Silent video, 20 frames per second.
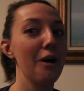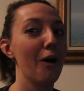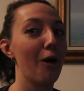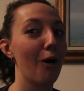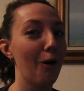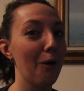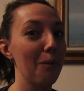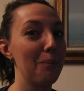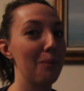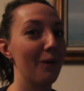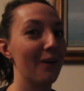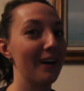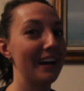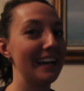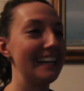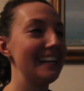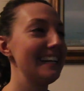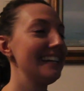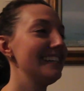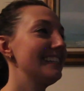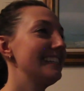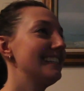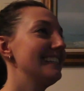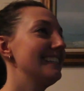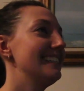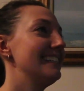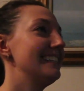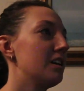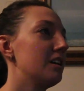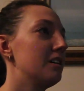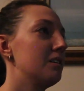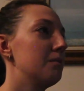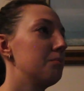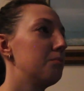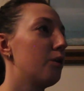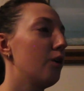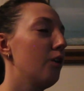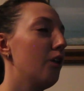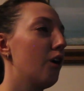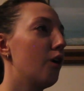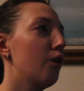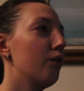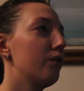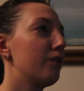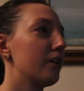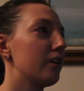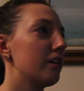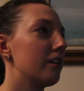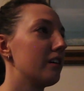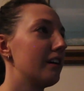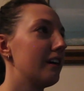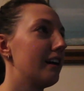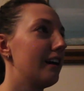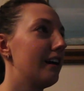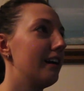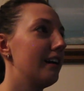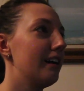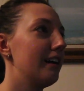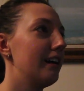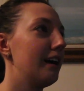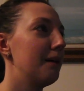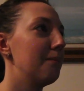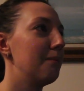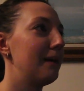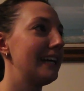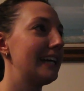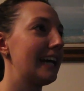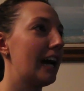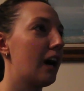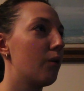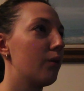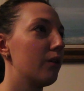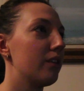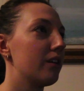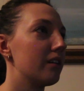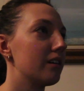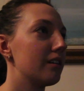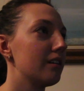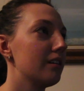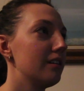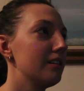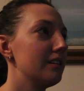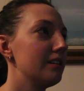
Oh boy. Pull over and make out with her.